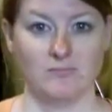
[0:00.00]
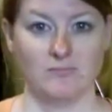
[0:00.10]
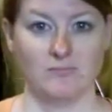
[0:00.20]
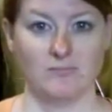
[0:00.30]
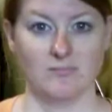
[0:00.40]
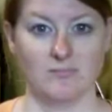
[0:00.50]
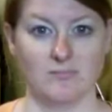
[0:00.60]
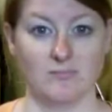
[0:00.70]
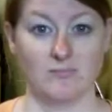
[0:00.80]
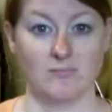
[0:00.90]
That he
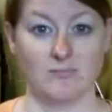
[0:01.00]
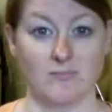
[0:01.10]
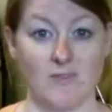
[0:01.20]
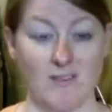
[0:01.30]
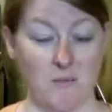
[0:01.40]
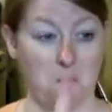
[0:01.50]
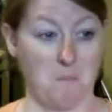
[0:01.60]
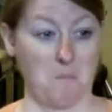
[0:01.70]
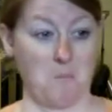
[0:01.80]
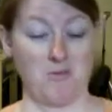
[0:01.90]
partially saw a white
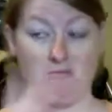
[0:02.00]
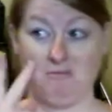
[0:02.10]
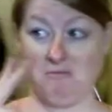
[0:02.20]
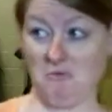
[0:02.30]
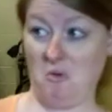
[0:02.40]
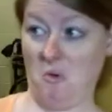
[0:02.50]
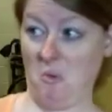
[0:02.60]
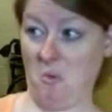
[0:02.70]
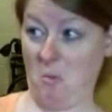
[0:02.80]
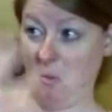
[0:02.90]
male,
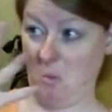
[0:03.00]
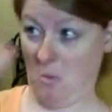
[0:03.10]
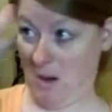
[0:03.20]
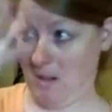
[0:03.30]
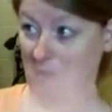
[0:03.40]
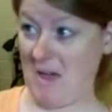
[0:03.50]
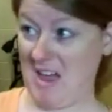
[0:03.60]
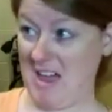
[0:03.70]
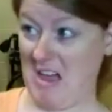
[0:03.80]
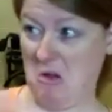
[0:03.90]
shorter than he,
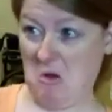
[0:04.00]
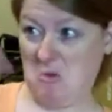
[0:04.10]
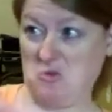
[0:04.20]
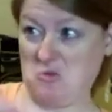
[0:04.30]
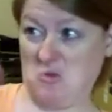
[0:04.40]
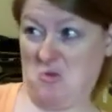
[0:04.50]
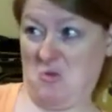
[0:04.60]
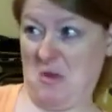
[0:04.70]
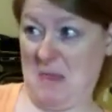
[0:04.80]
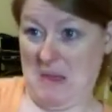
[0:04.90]
with a
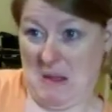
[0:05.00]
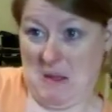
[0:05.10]
stocking cap.